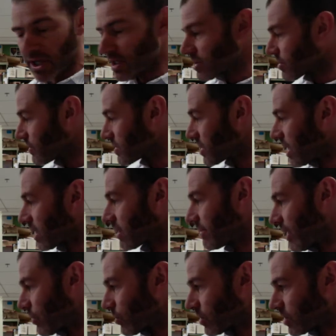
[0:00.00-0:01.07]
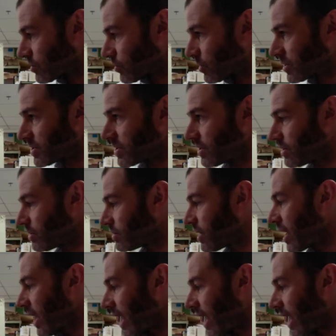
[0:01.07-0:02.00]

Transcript: So we're talking about World War II,